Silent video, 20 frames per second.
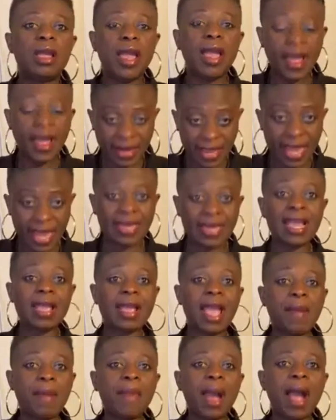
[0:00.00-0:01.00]
ana ye
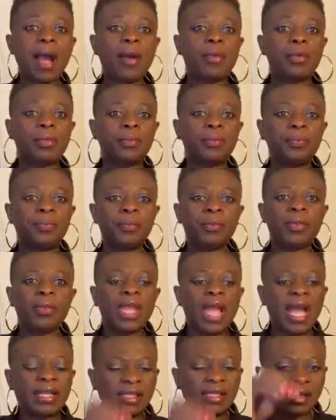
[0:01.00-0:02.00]
de e ma wo
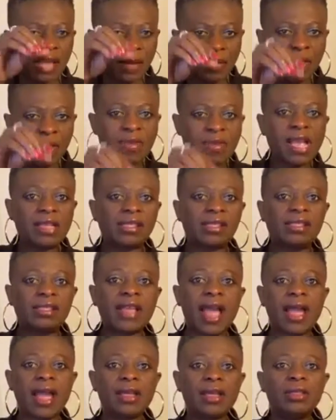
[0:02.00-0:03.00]
eti se bibi
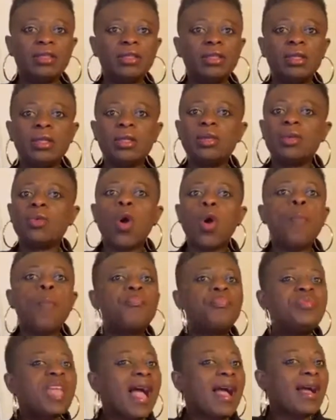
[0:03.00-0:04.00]
asia
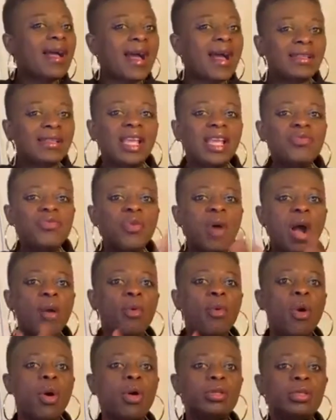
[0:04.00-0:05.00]
obi aka se you are
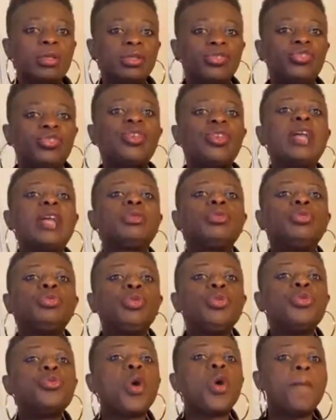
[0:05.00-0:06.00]
God, try to
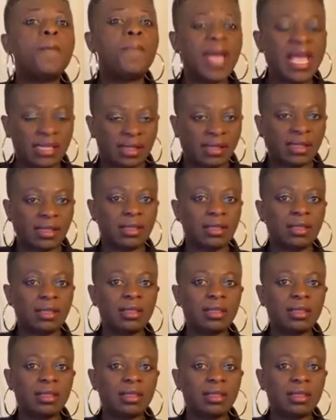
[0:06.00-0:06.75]
do your best